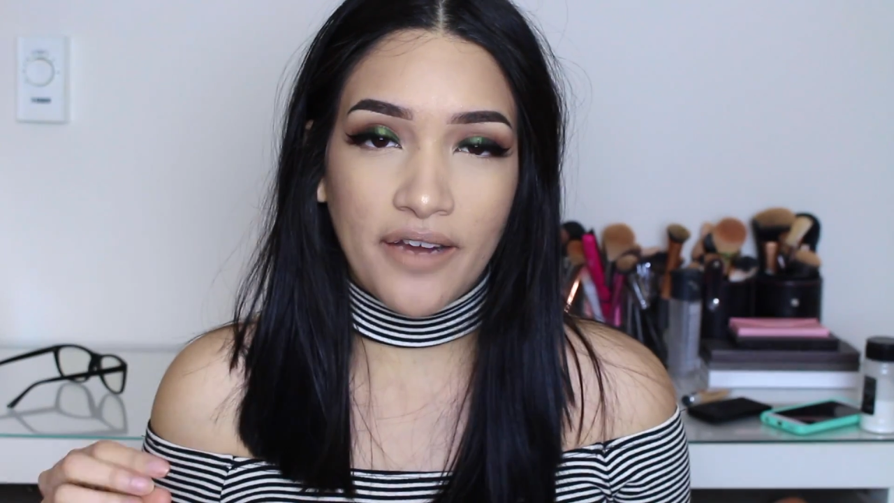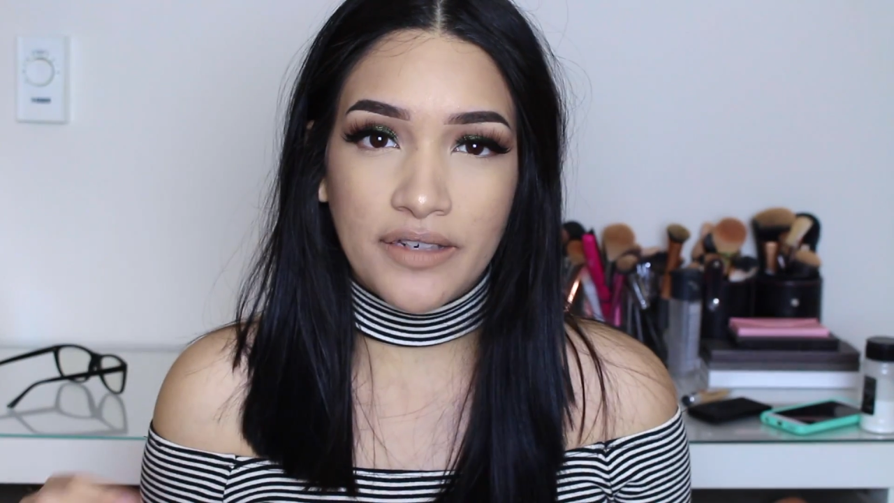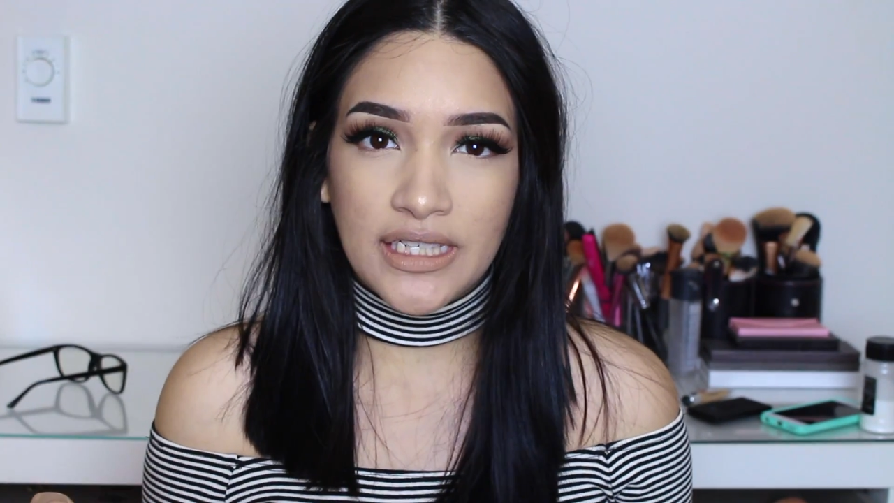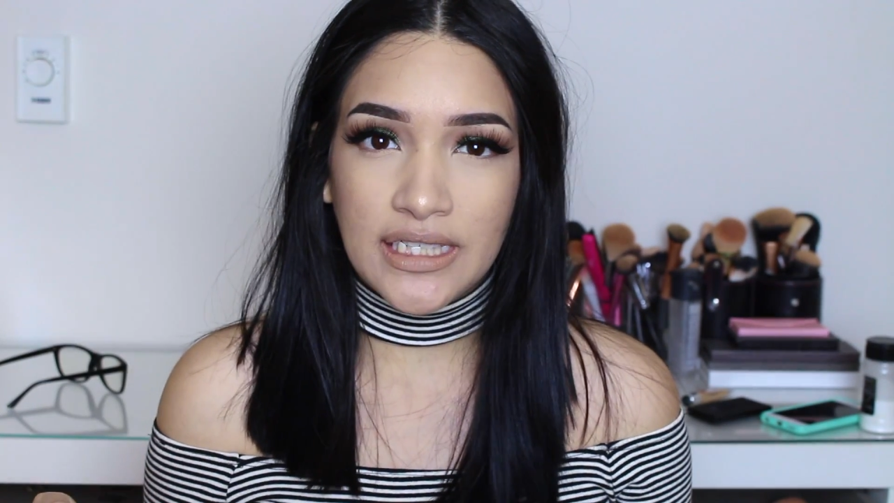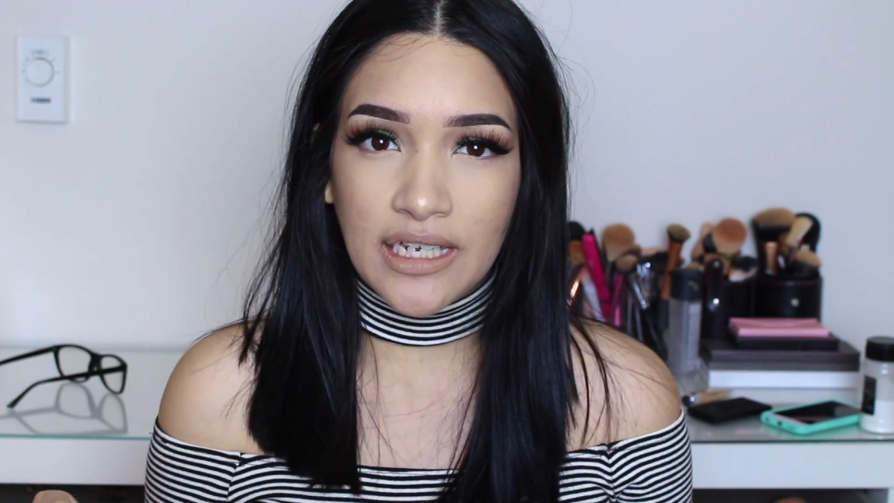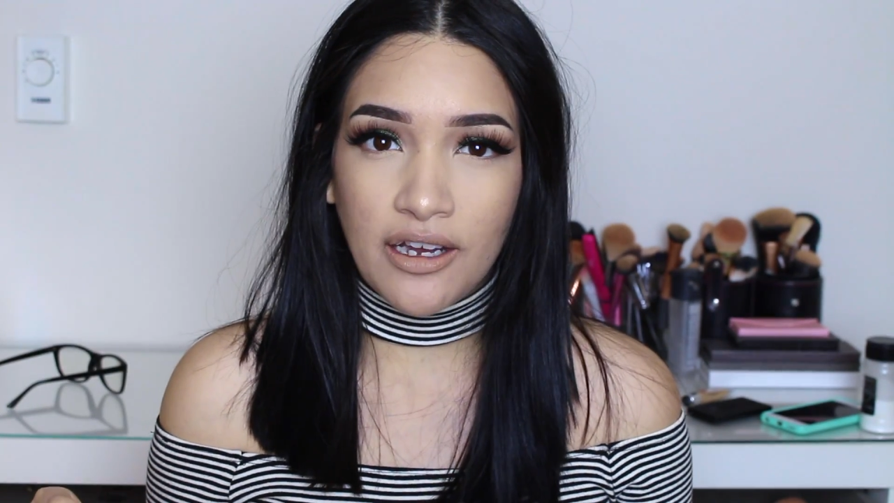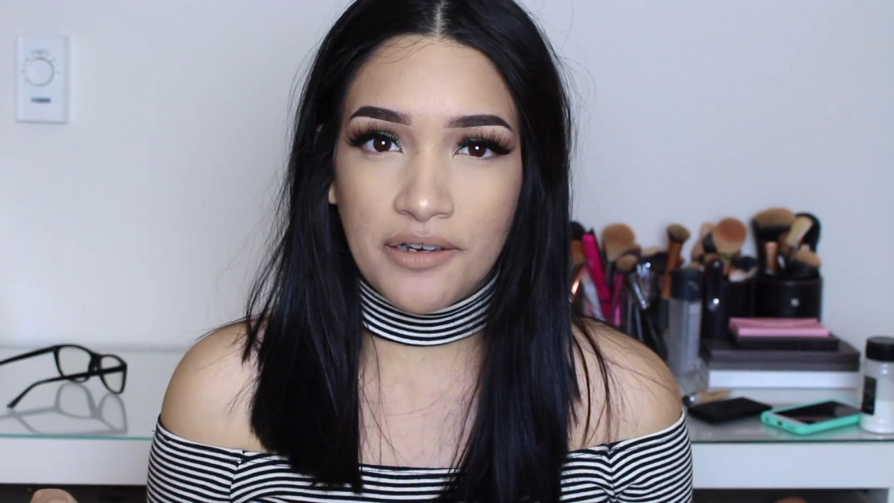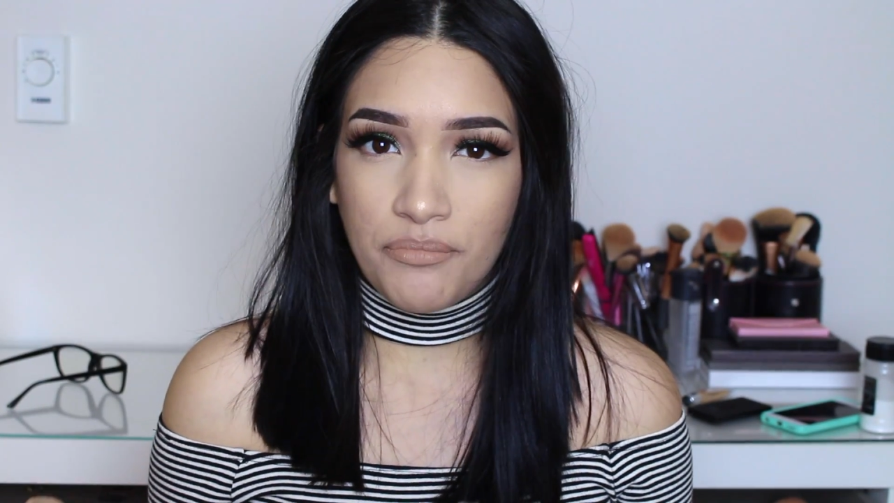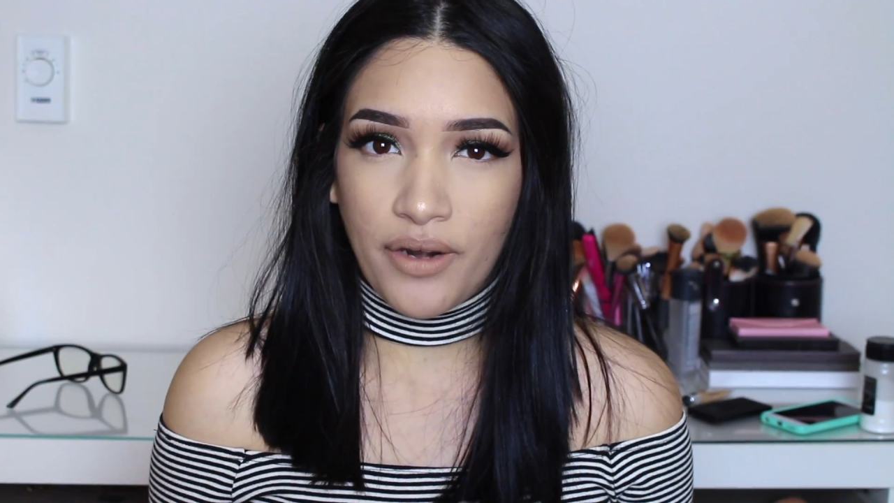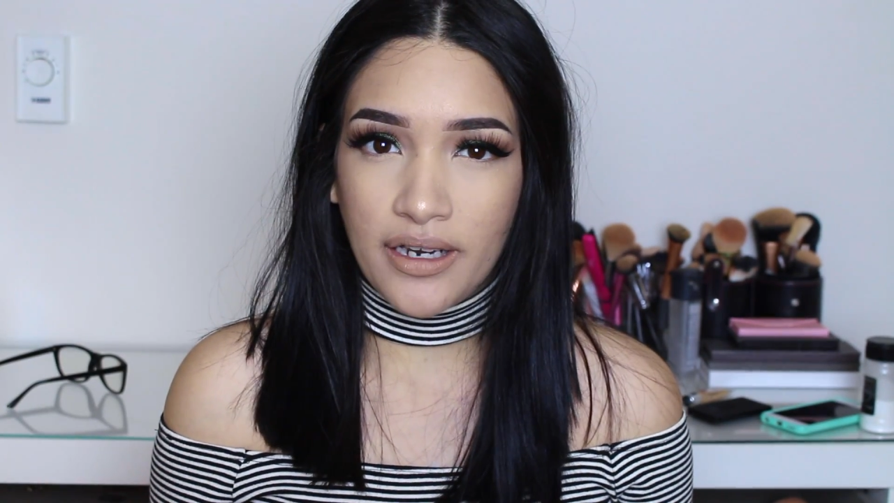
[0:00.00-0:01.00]
ever since I
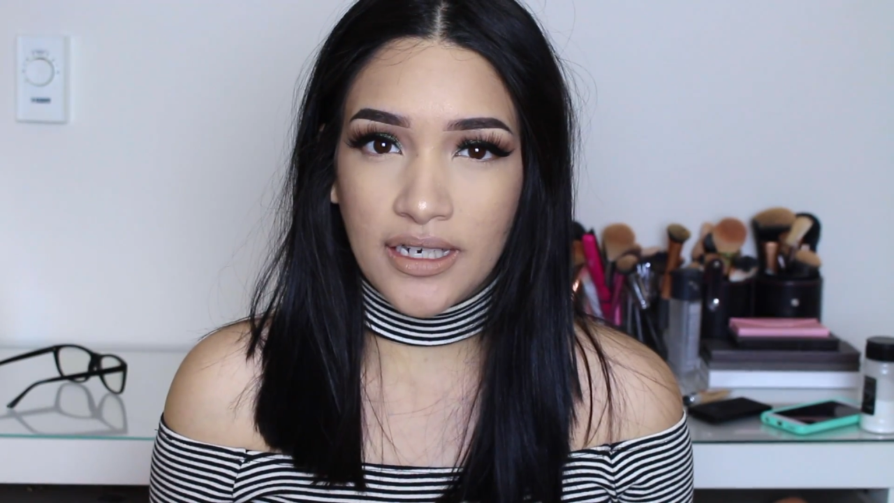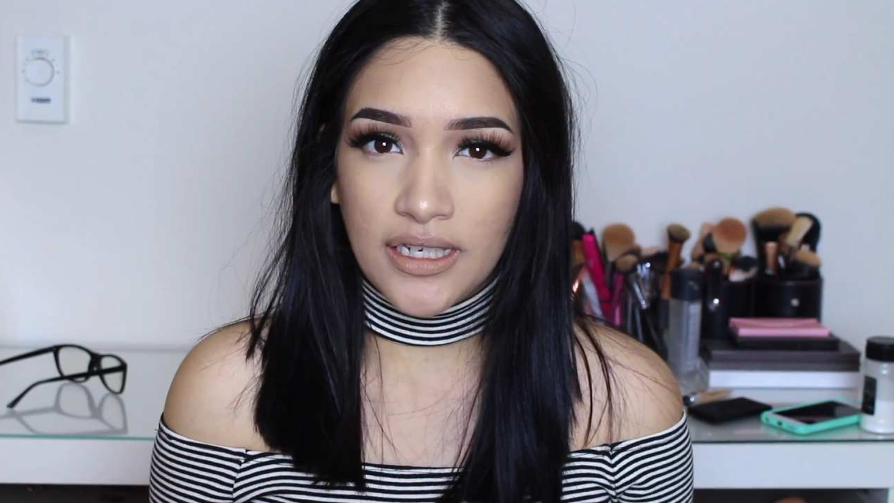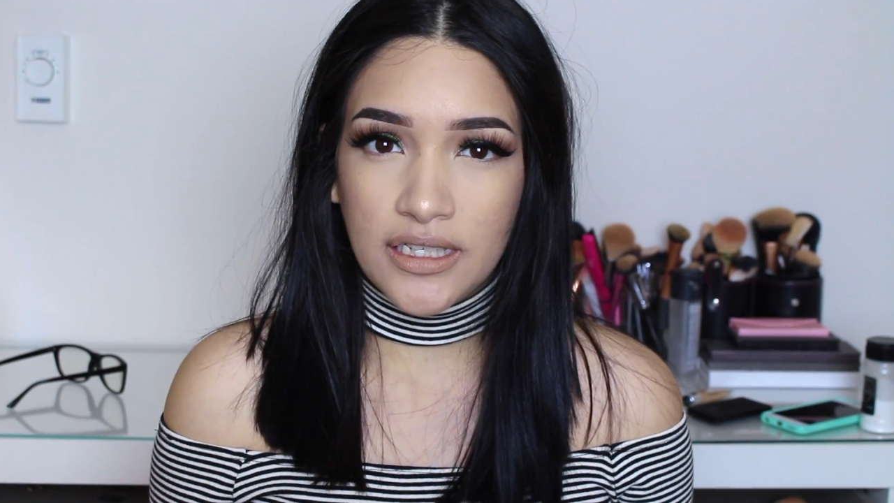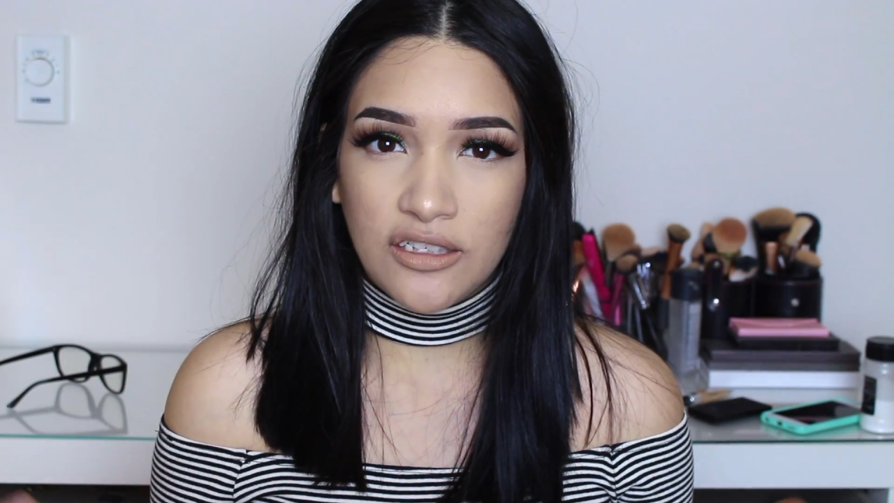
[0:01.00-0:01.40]
got pregnant.